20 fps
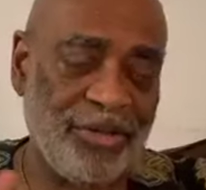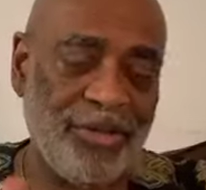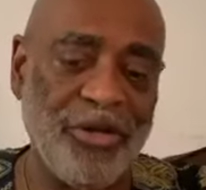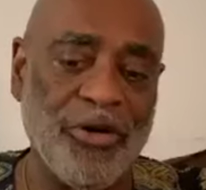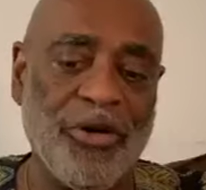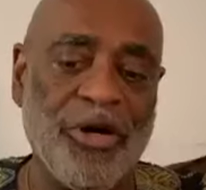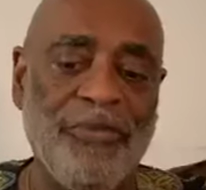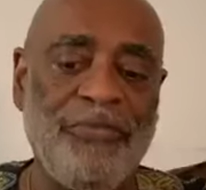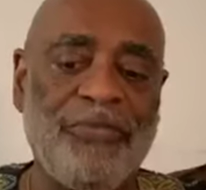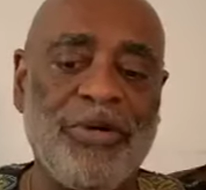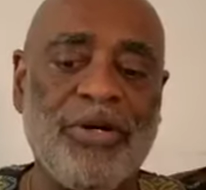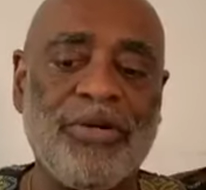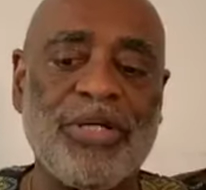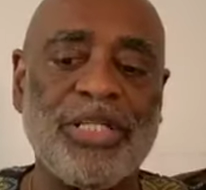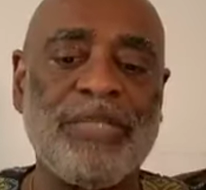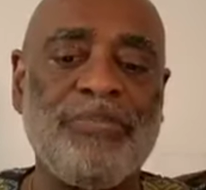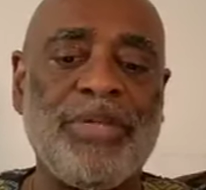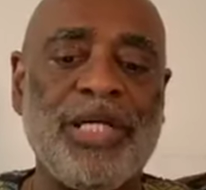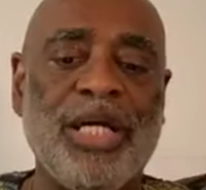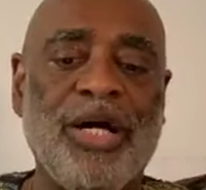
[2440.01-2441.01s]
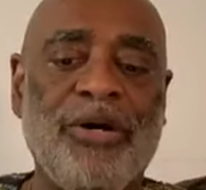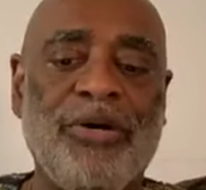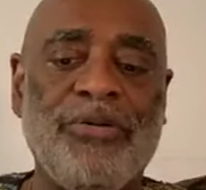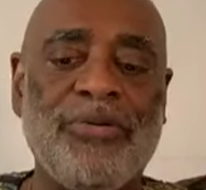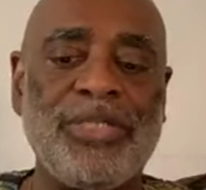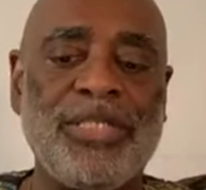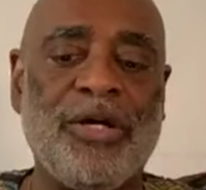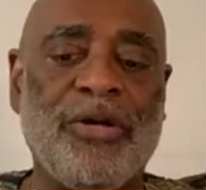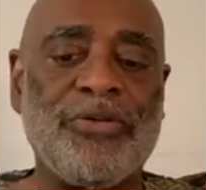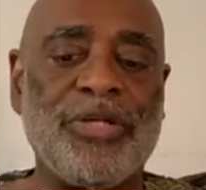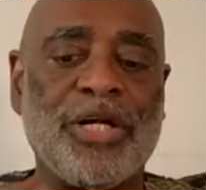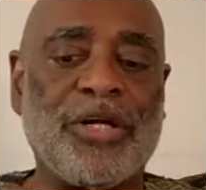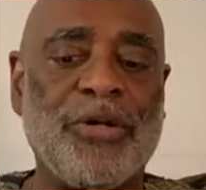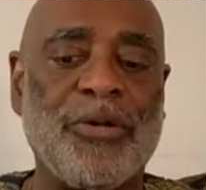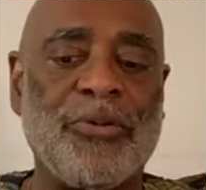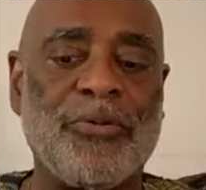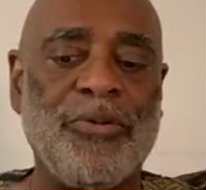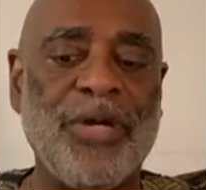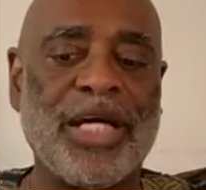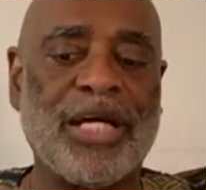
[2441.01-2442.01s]
Your focus belongs on the
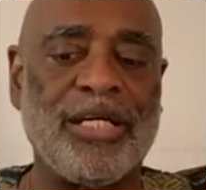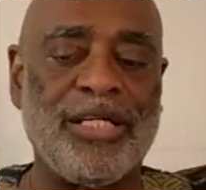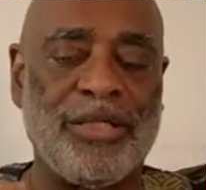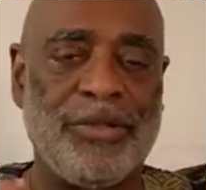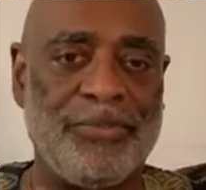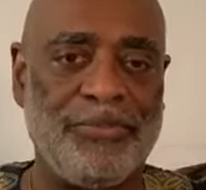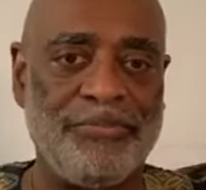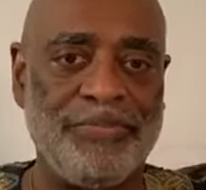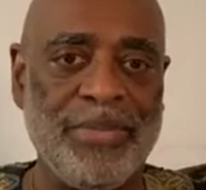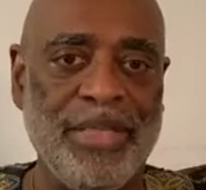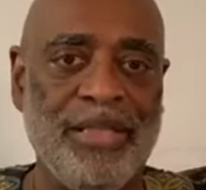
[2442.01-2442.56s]
curriculum.